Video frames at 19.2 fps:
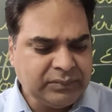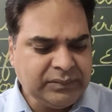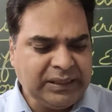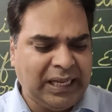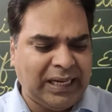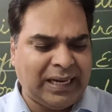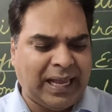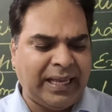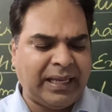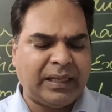
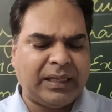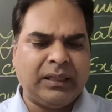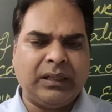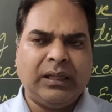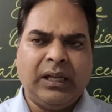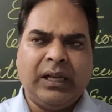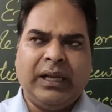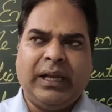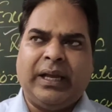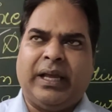like
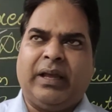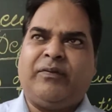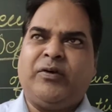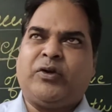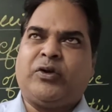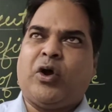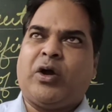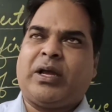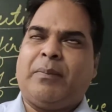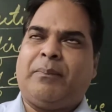if you
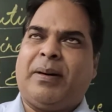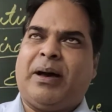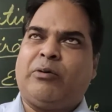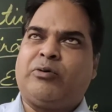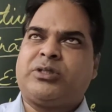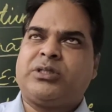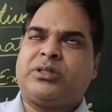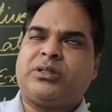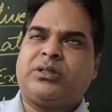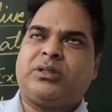talk
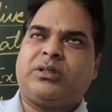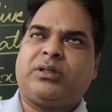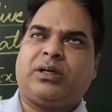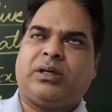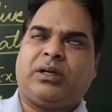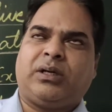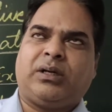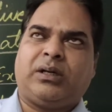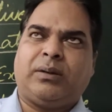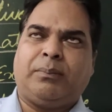about
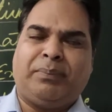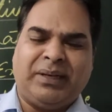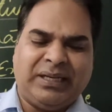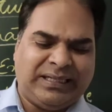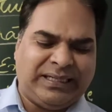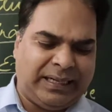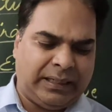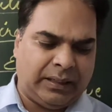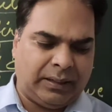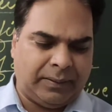
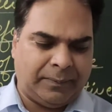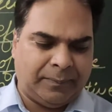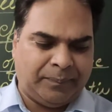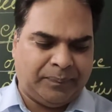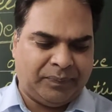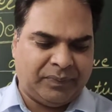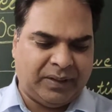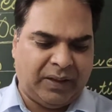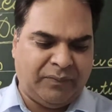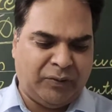Britain,
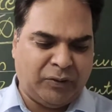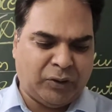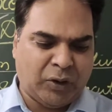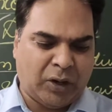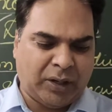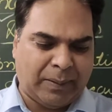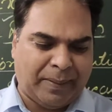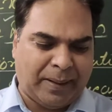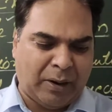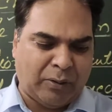
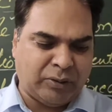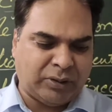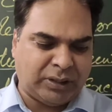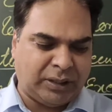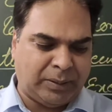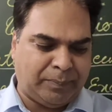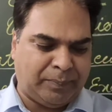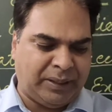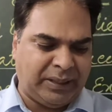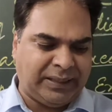
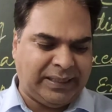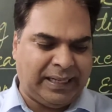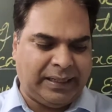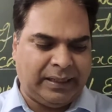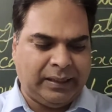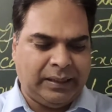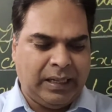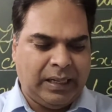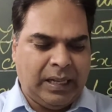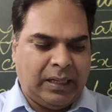
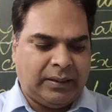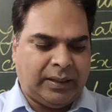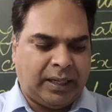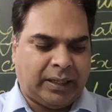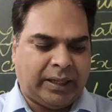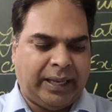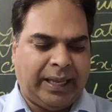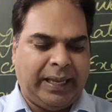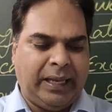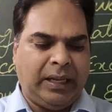the
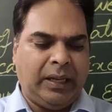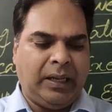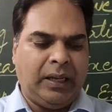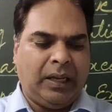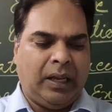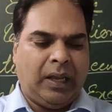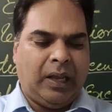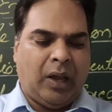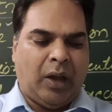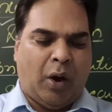
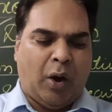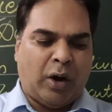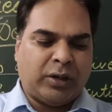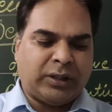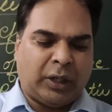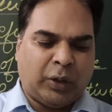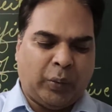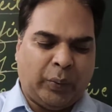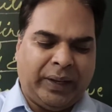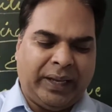king or the
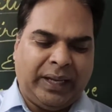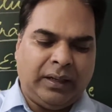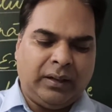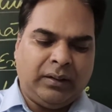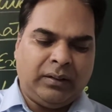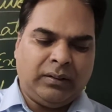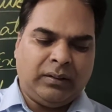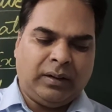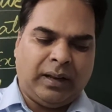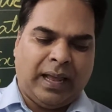
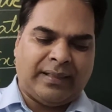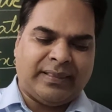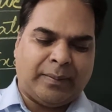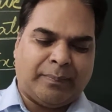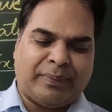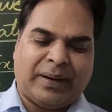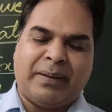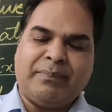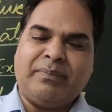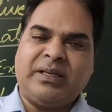queen and the
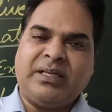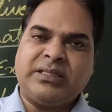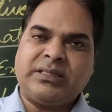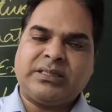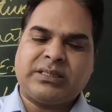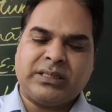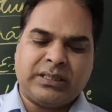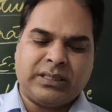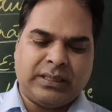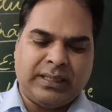prime
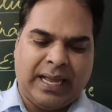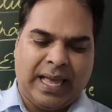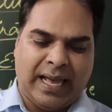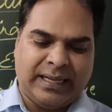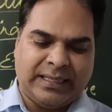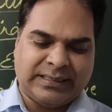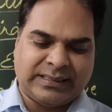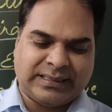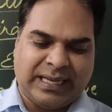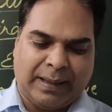minister and
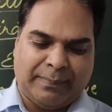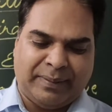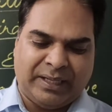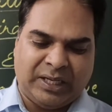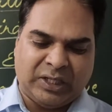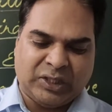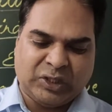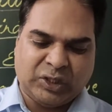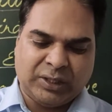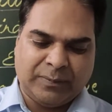his
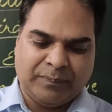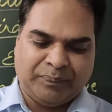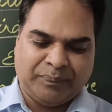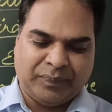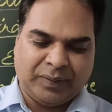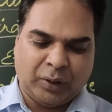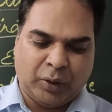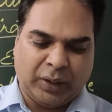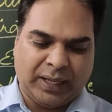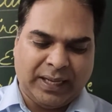cabinet,
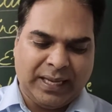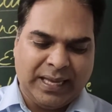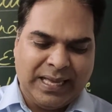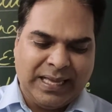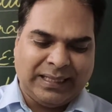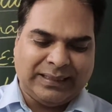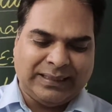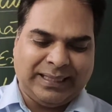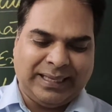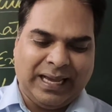okay,
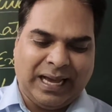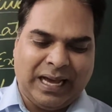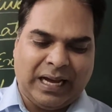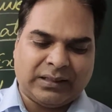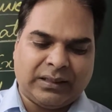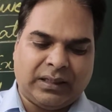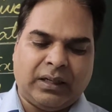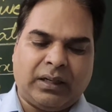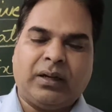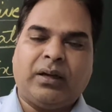they are
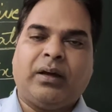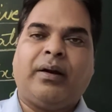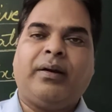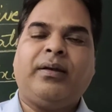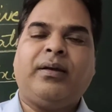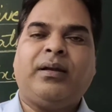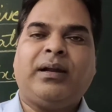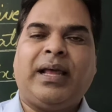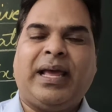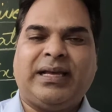the
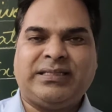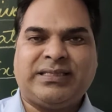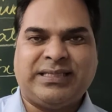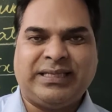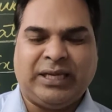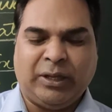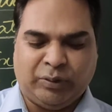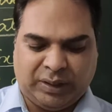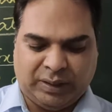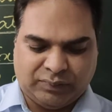real
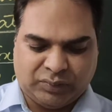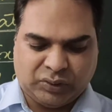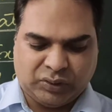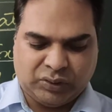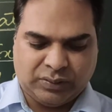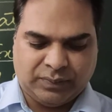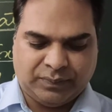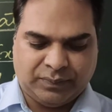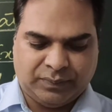executives.